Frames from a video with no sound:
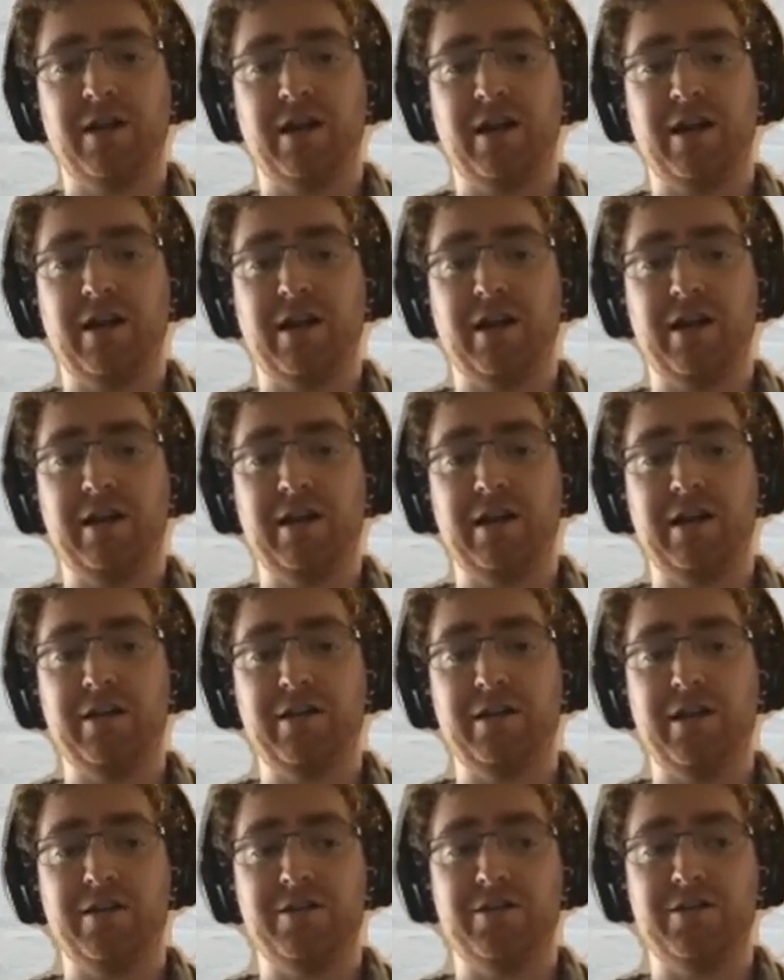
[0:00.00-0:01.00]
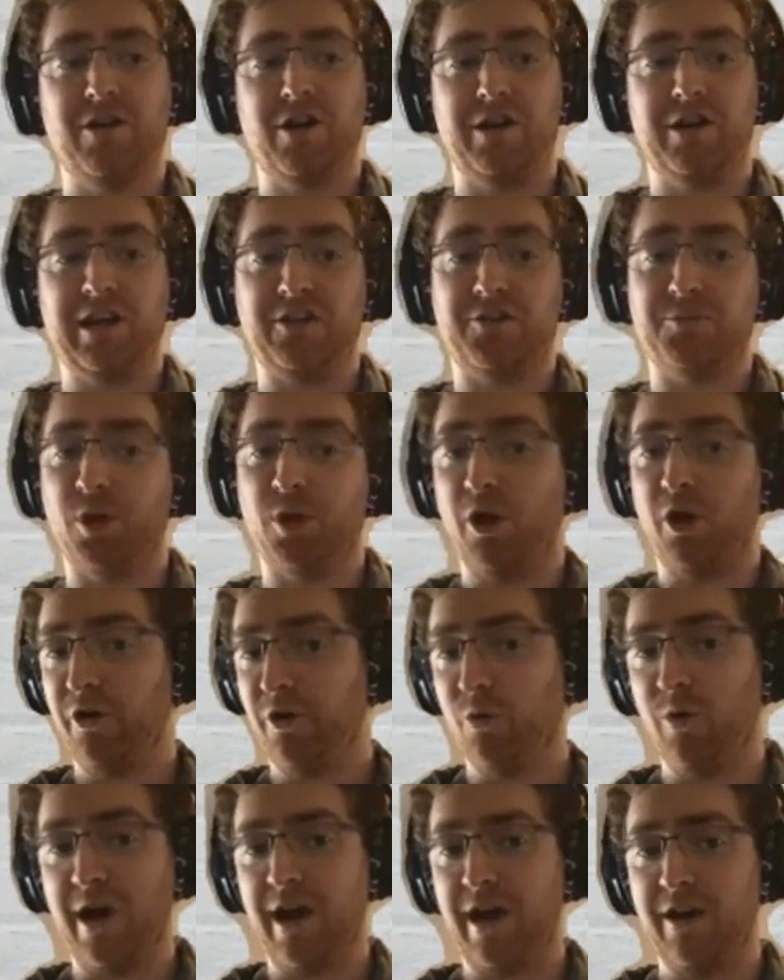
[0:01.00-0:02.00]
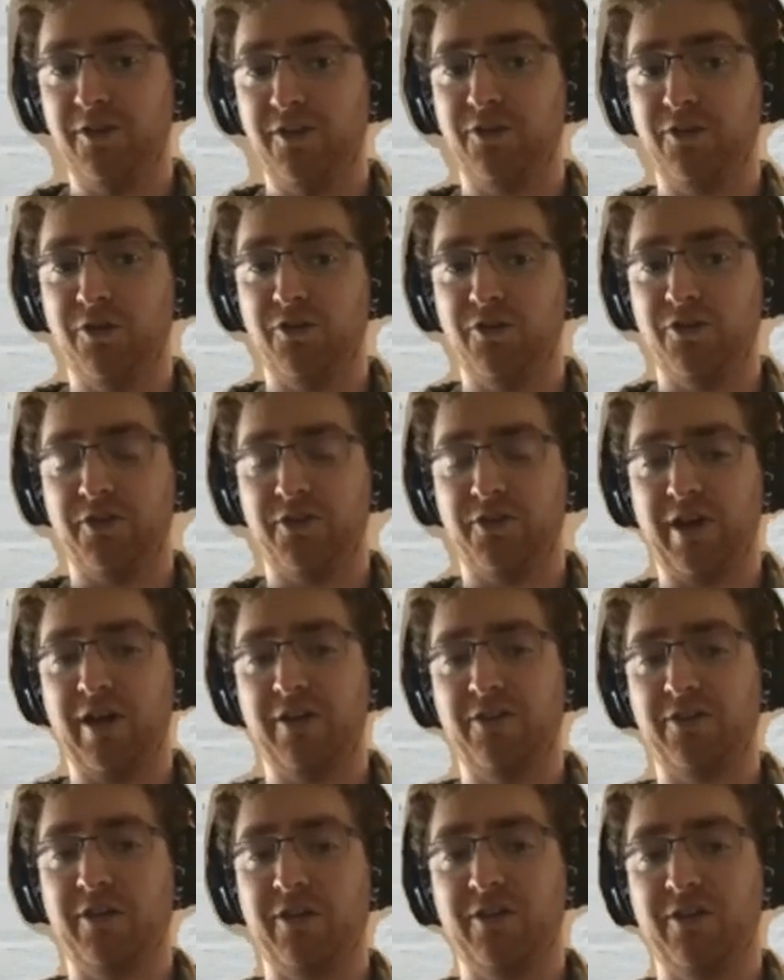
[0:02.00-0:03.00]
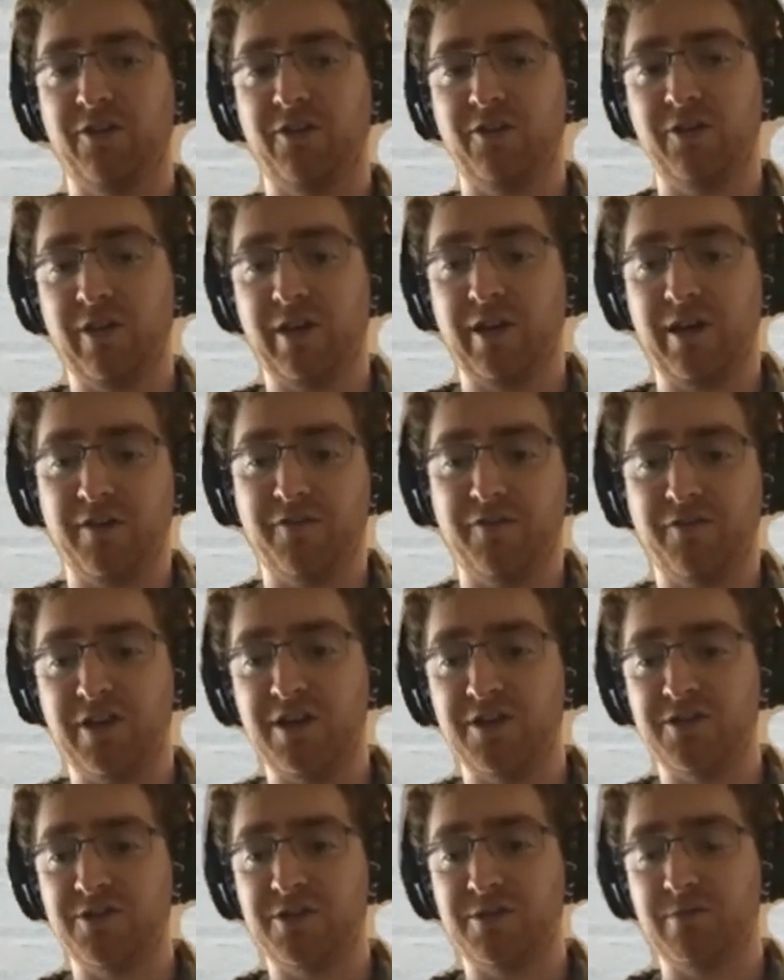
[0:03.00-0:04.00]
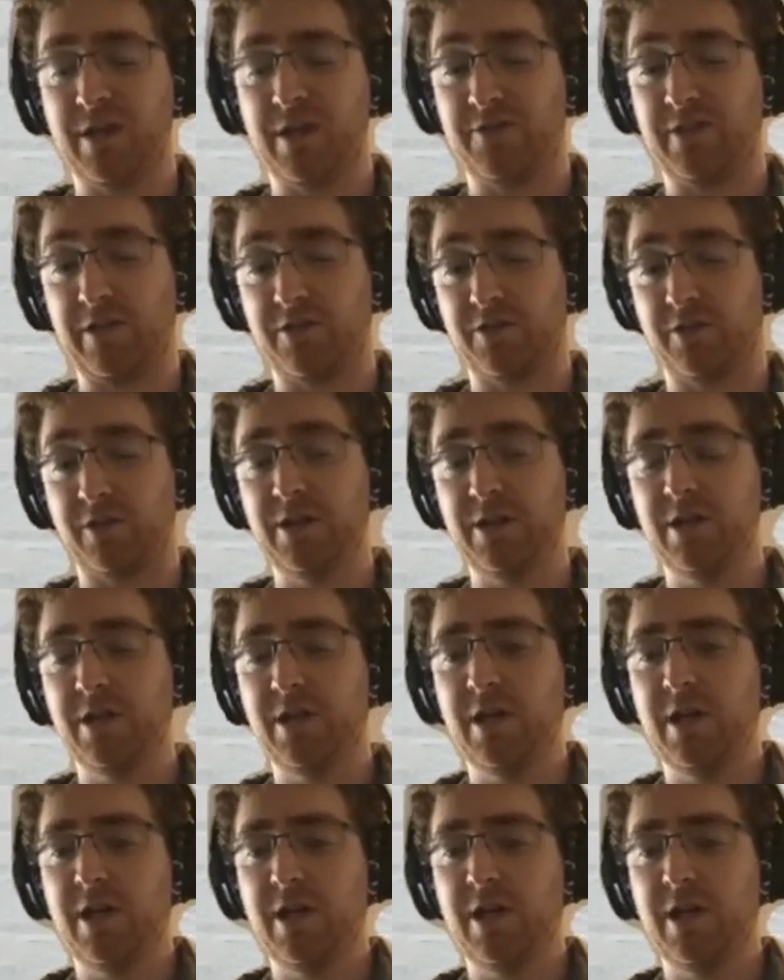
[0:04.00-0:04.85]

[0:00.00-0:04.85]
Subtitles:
It gets blown away as soon as the task is finished, essentially.